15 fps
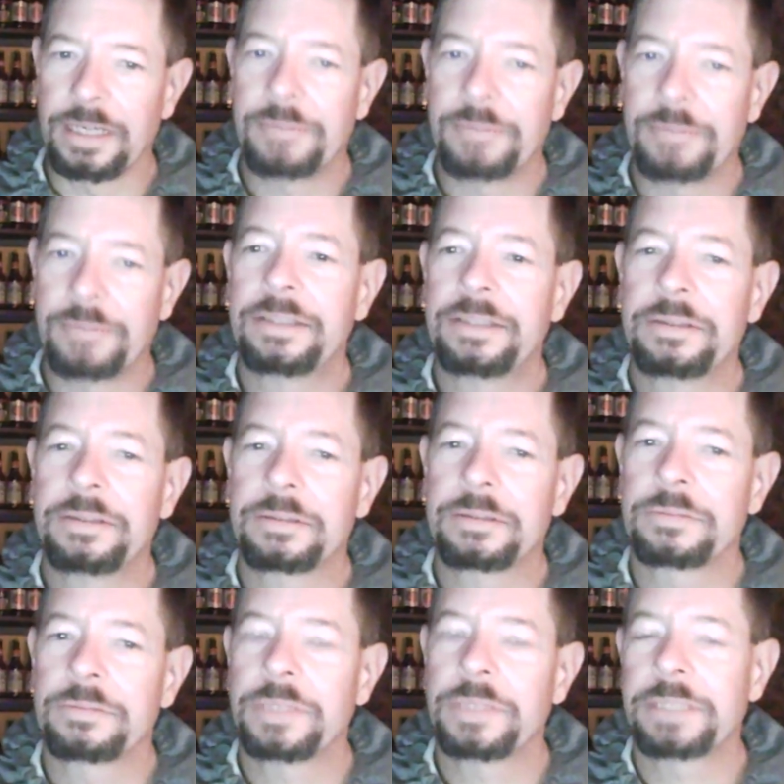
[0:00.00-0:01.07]
I mean, it
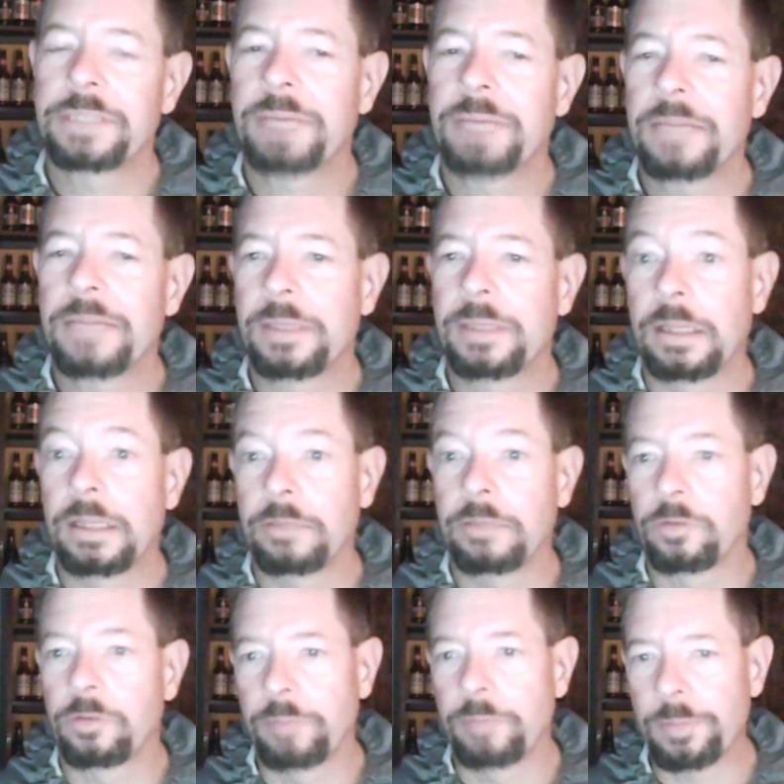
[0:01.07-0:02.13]
didn't really bother me. And then
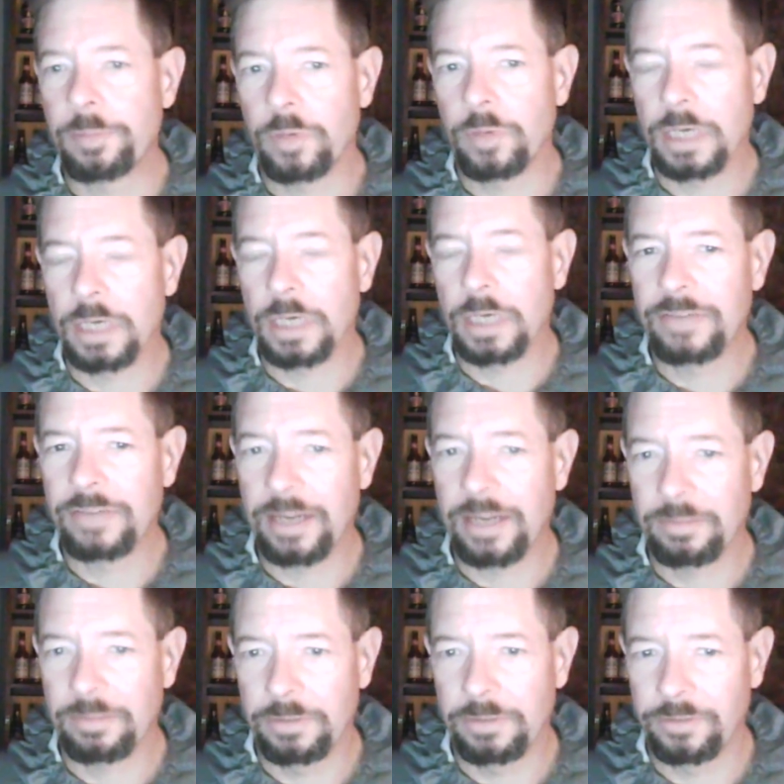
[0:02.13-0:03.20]
some people were
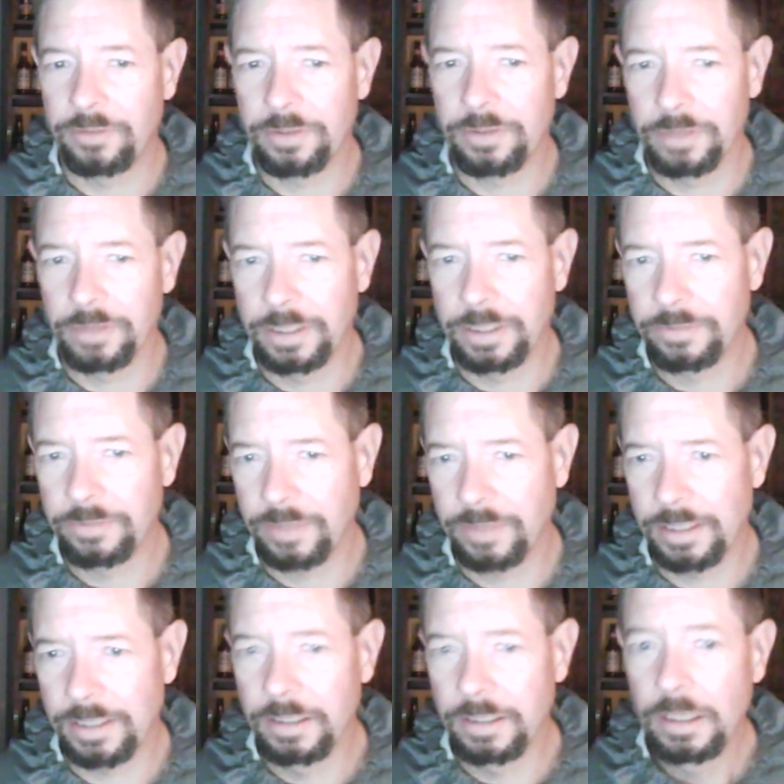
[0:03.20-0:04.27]
contacting me secretly
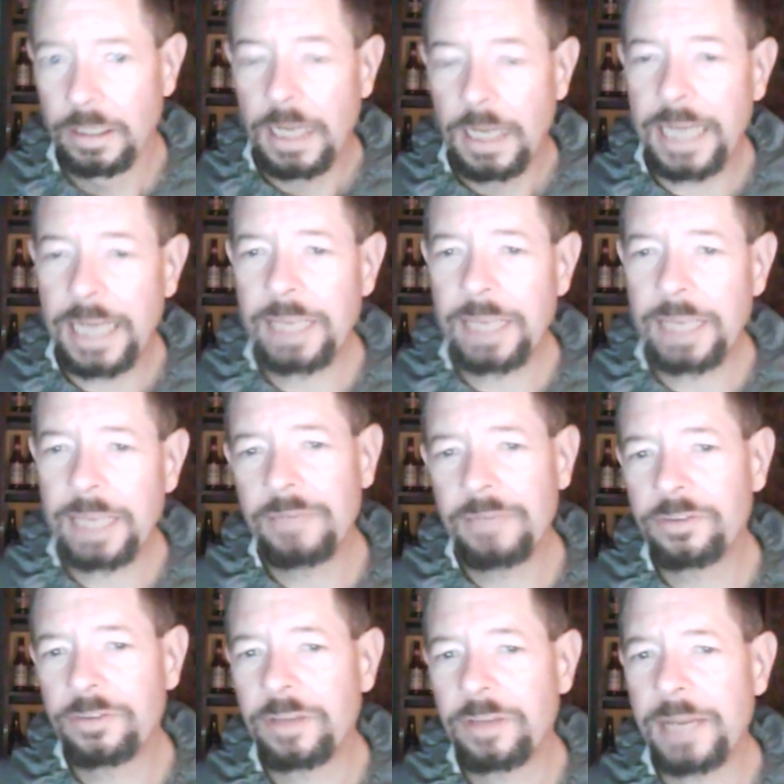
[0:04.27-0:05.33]
saying, I can't believe
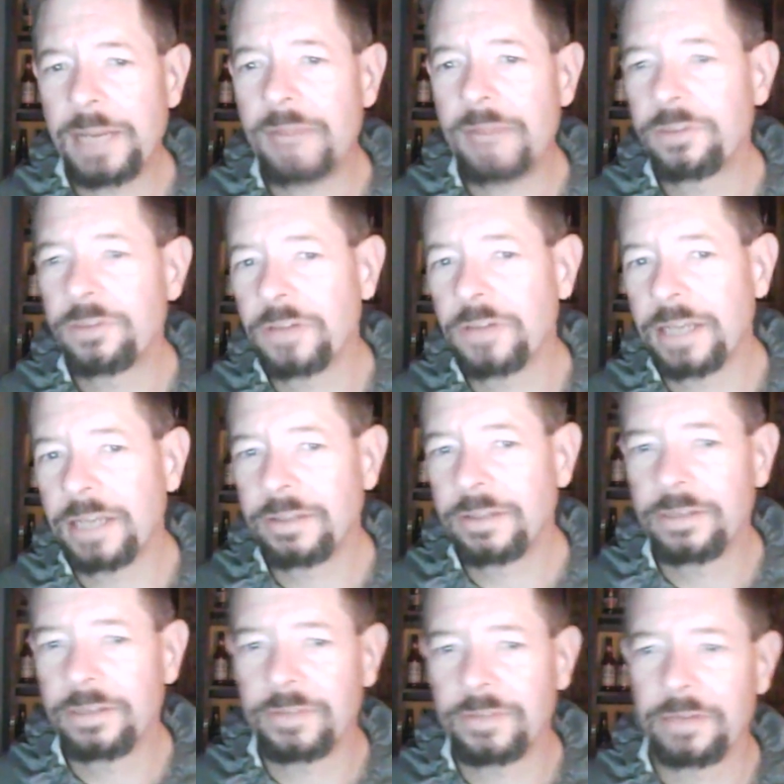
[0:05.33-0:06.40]
he's coming after you like
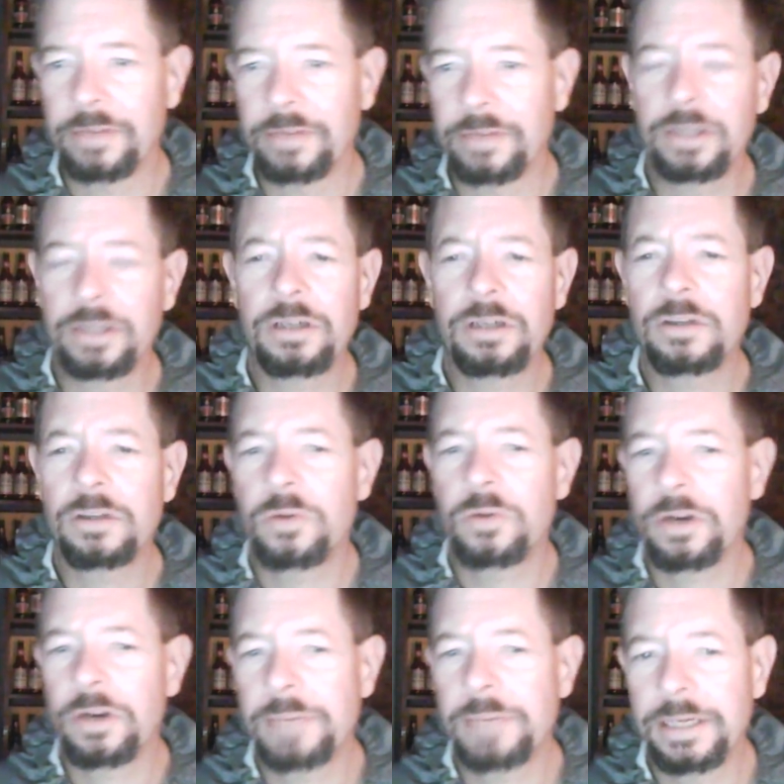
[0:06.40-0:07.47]
this. And I was like, oh, don't
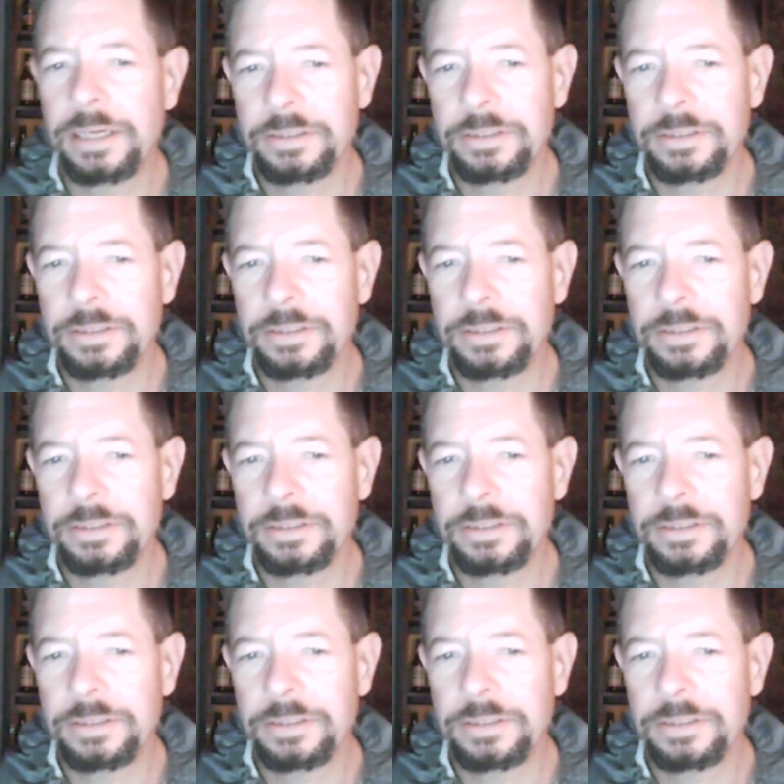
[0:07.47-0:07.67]
worry about it.